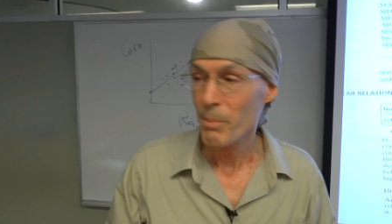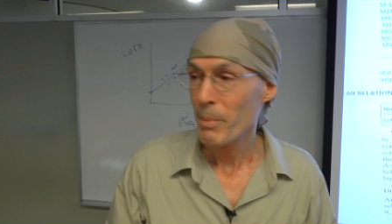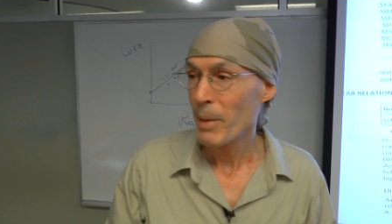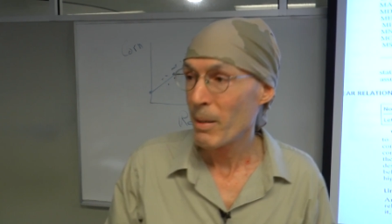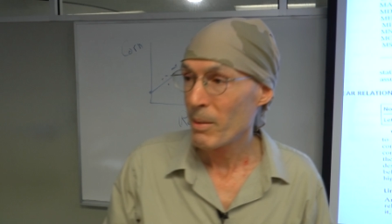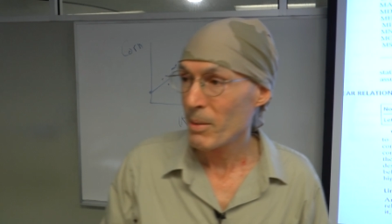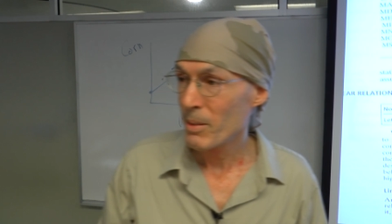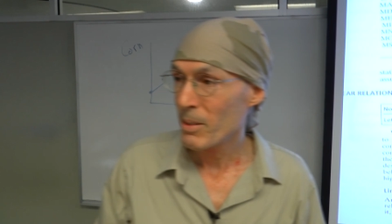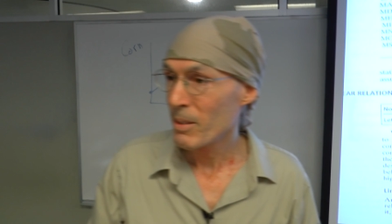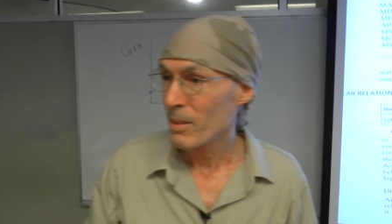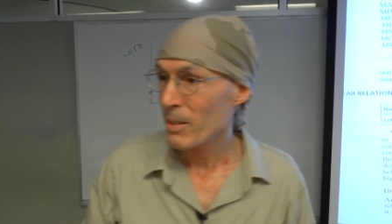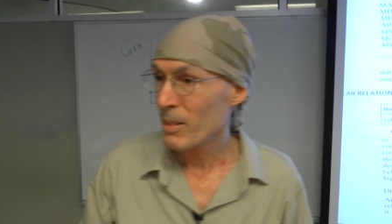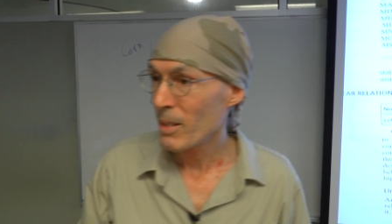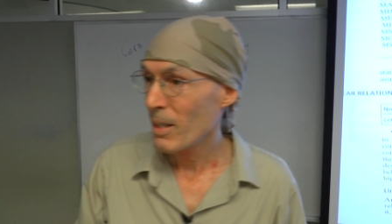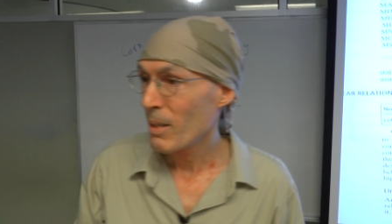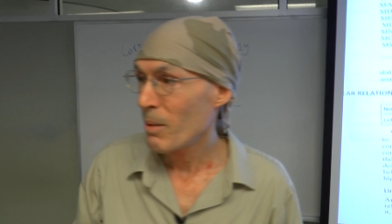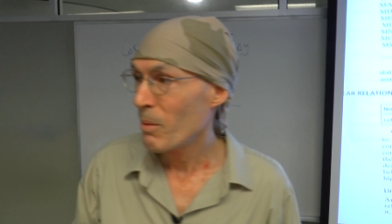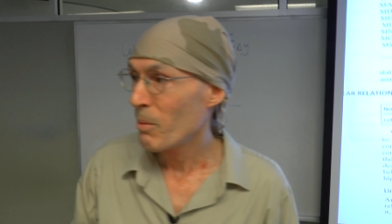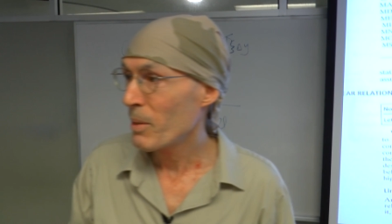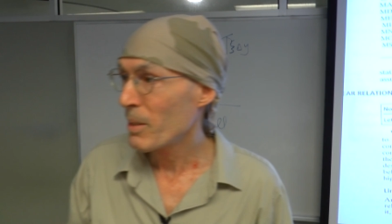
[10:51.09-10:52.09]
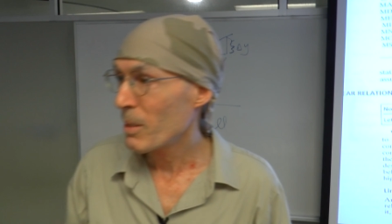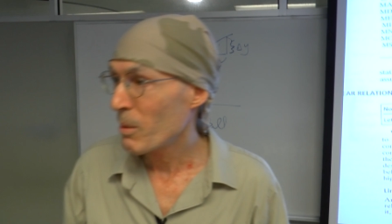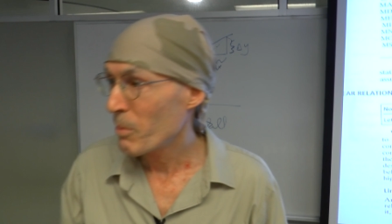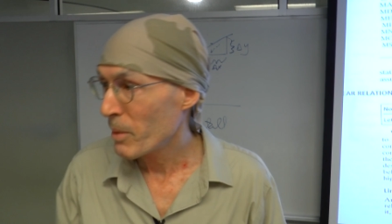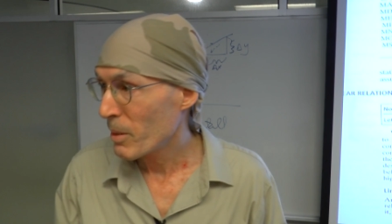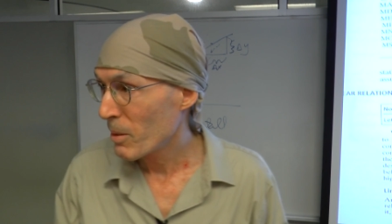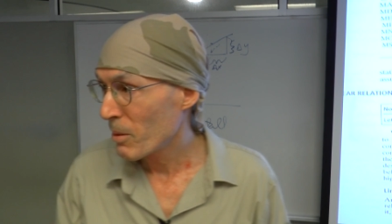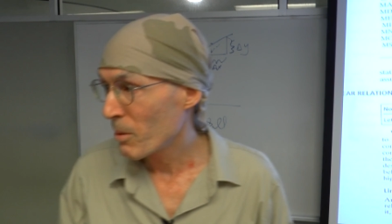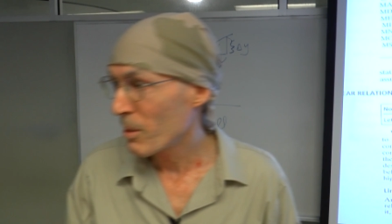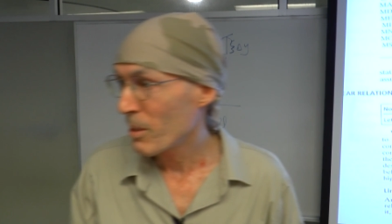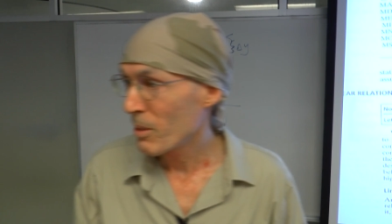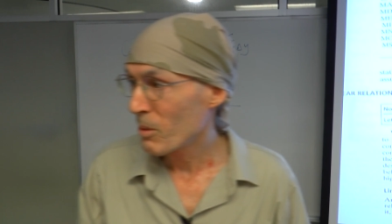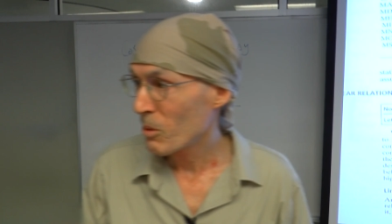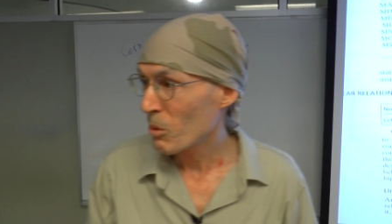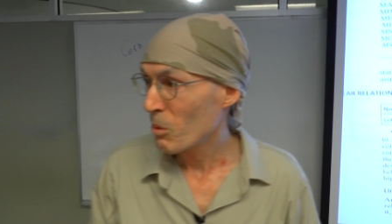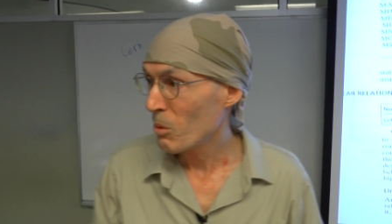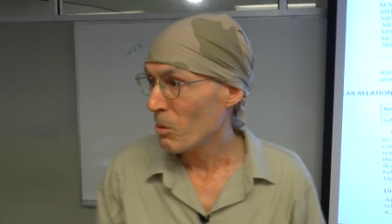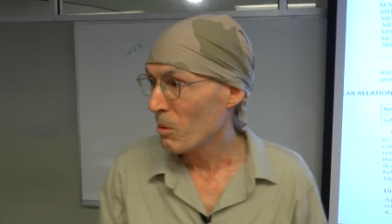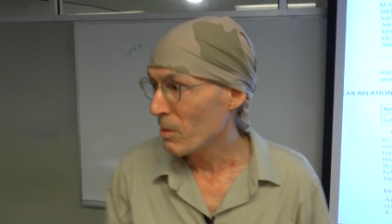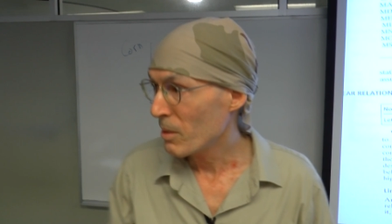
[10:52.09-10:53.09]
parents can say, what did we learn in
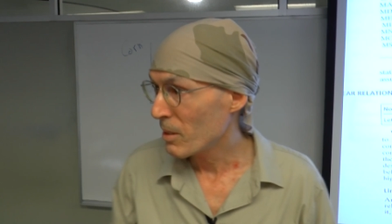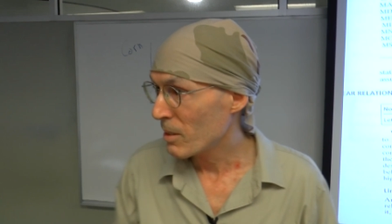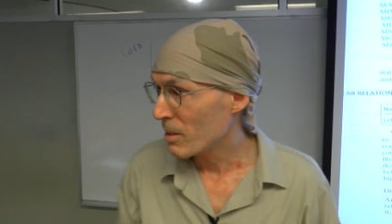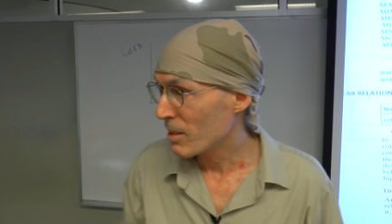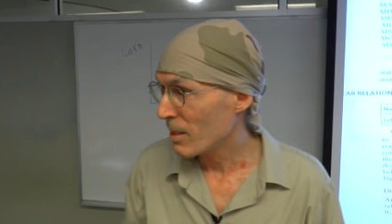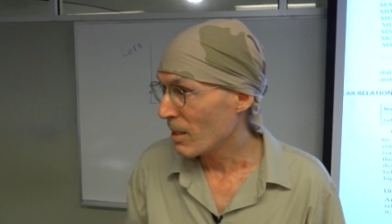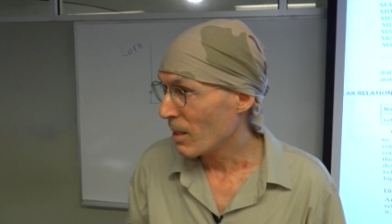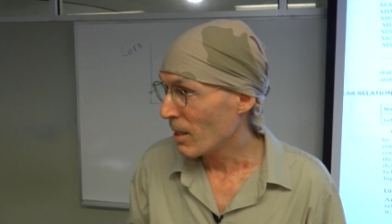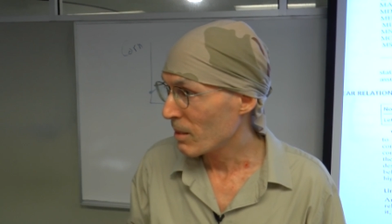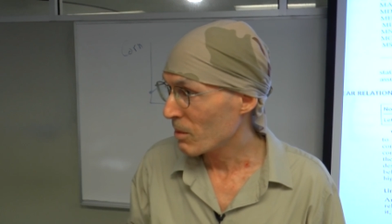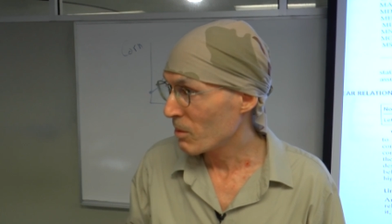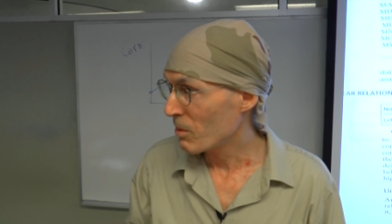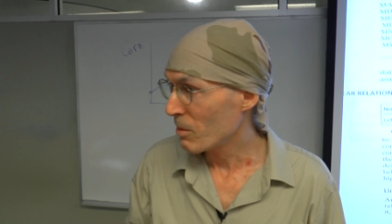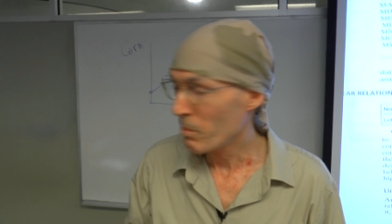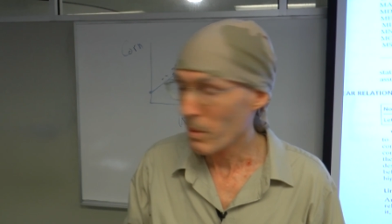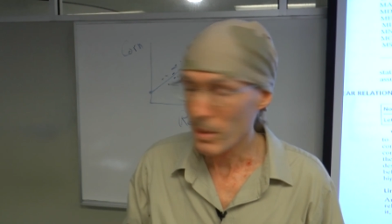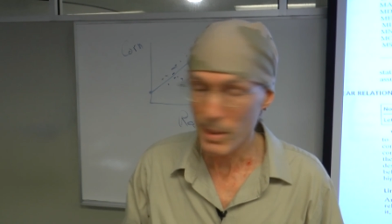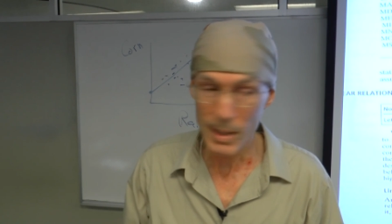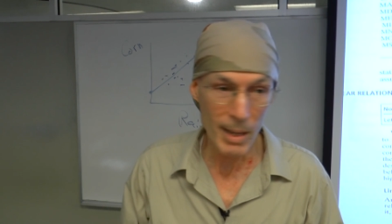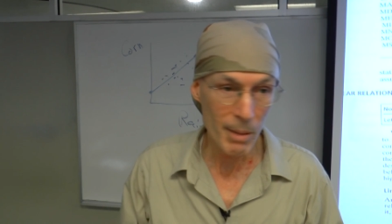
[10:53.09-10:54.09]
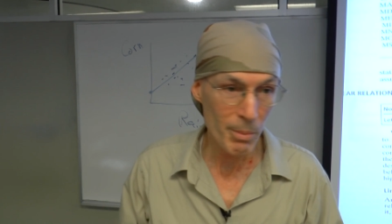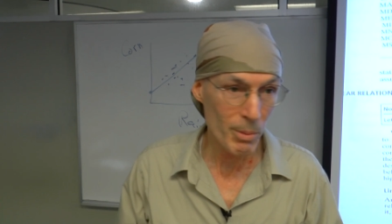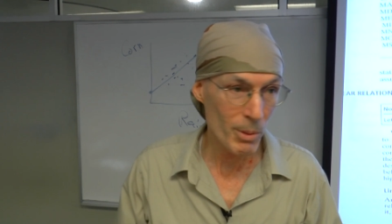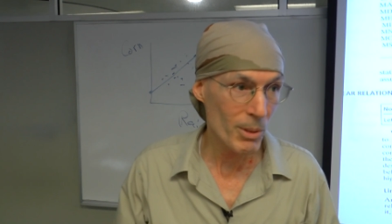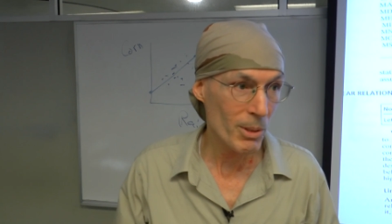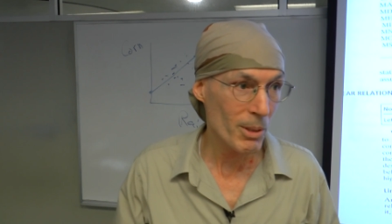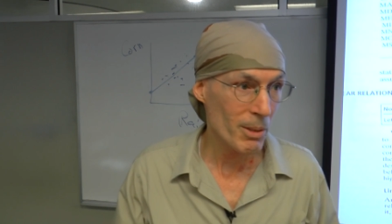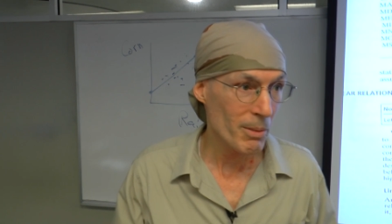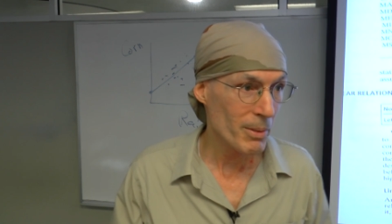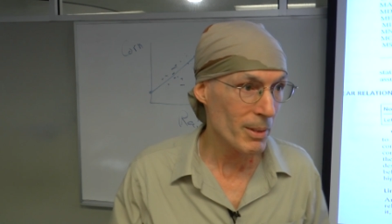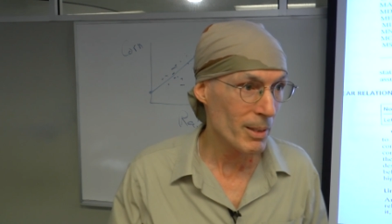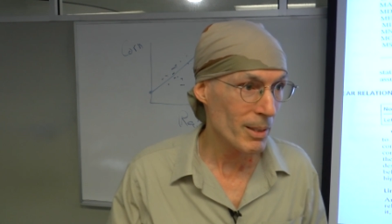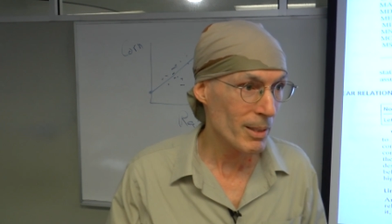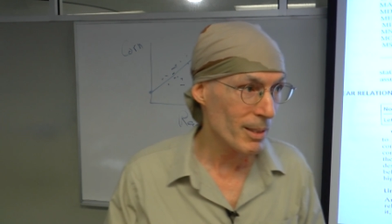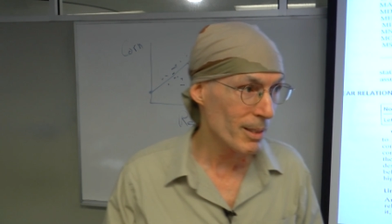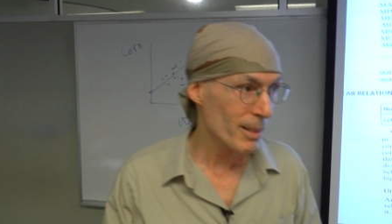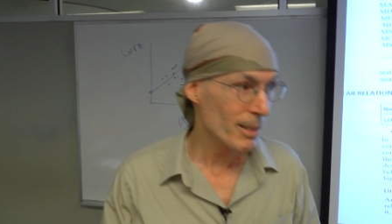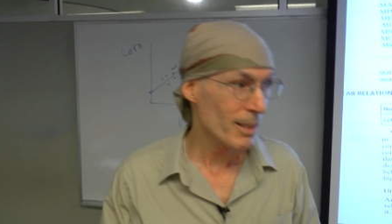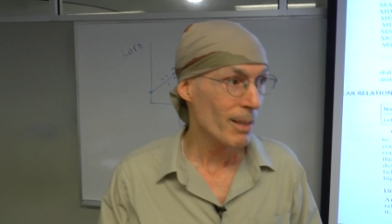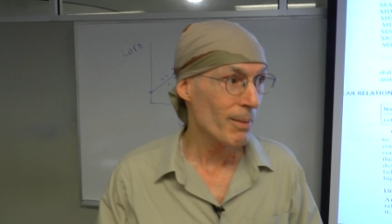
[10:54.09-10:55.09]
school? You can say, I learned about
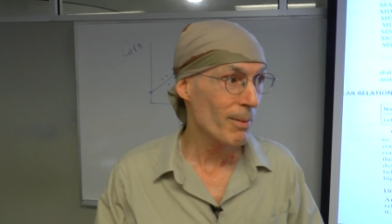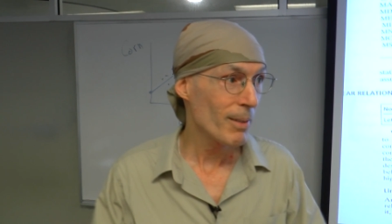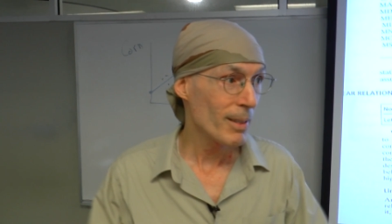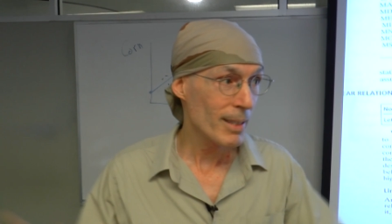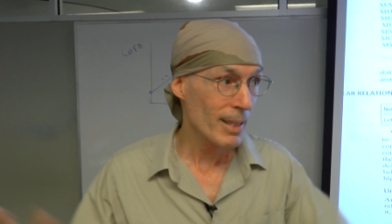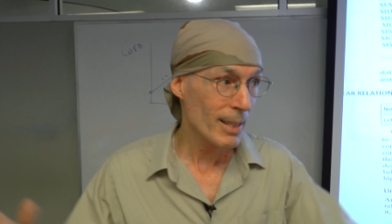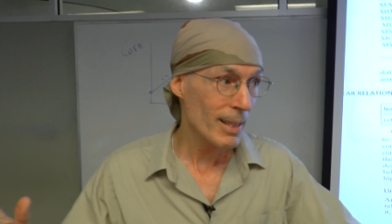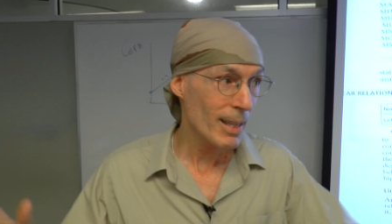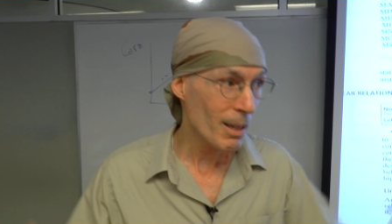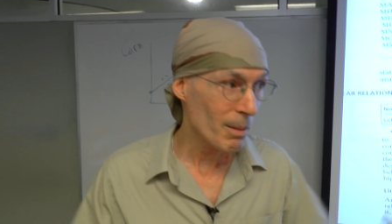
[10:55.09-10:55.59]
hypersurfaces and stuff like that.